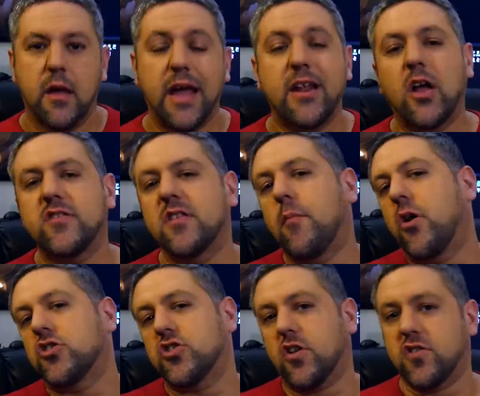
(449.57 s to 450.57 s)
And on to the
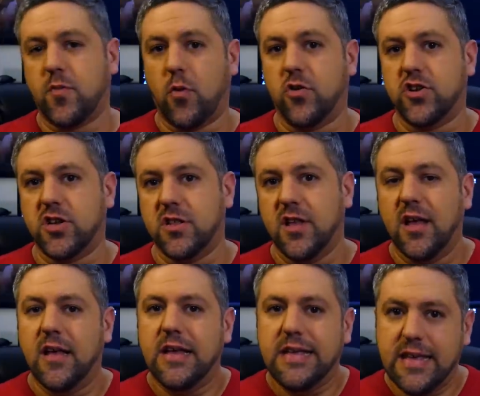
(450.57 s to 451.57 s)
martial arts portion.
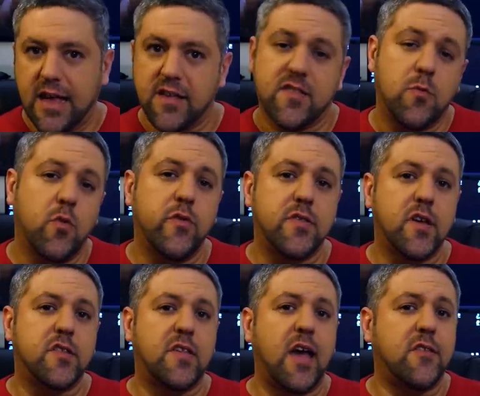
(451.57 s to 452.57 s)
Yes, the movie
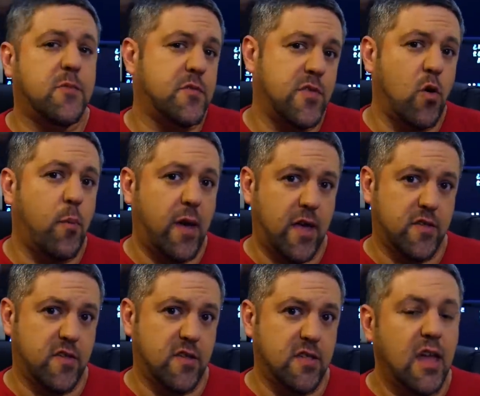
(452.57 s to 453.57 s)
does have some slow
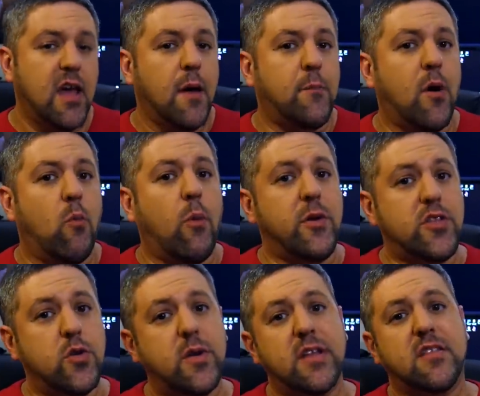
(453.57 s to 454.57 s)
pacing, but when we
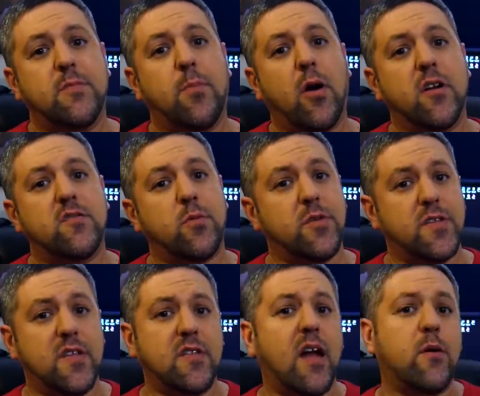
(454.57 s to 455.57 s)
do get to the parts where we
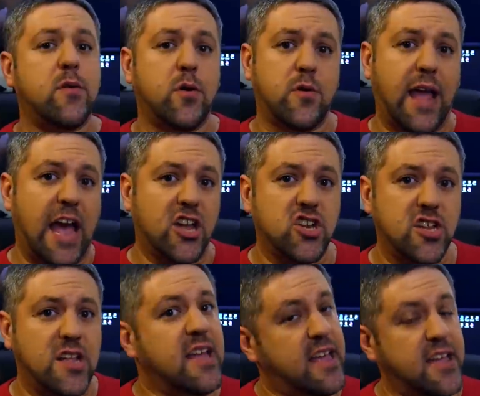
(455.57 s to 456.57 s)
see Taekwondo in
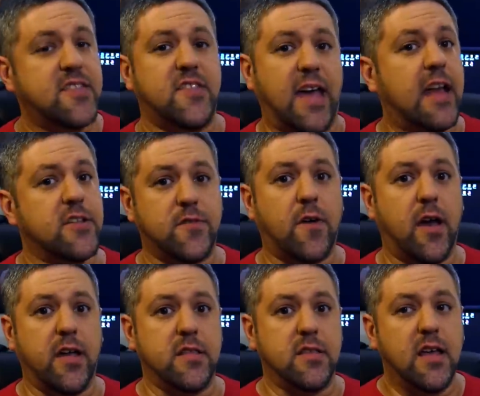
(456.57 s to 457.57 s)
action, it's
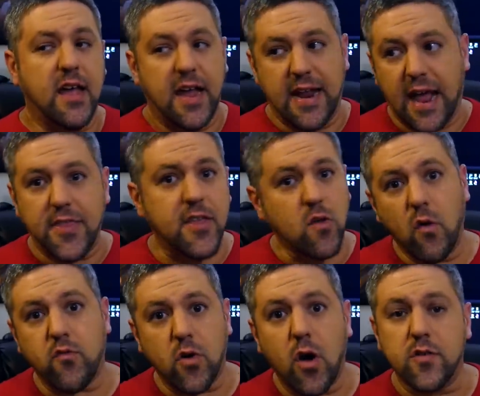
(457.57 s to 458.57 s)
satisfying. And I think
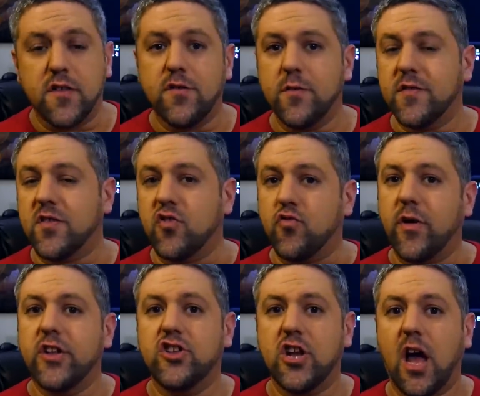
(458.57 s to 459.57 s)
overall, this film does a
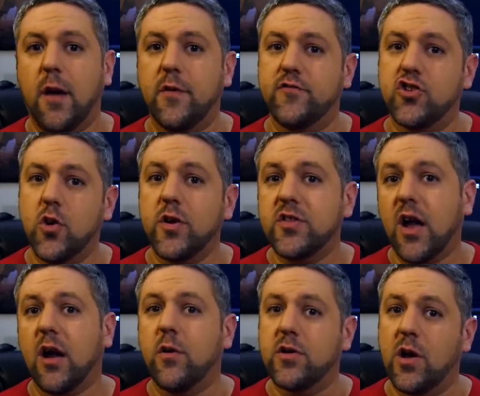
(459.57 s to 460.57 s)
great job of showing
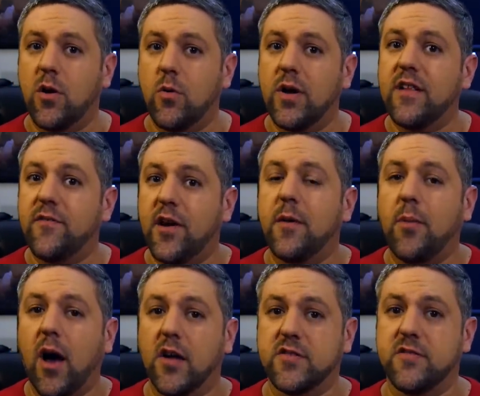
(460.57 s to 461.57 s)
Taekwondo in a very
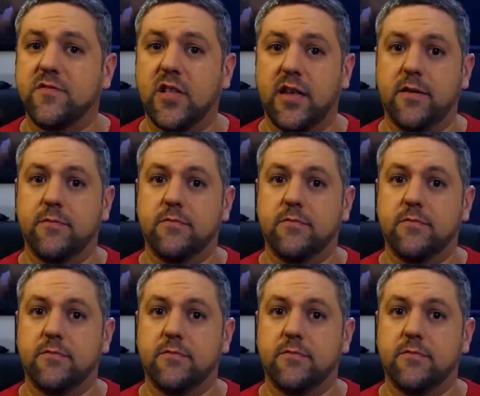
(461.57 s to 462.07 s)
positive light.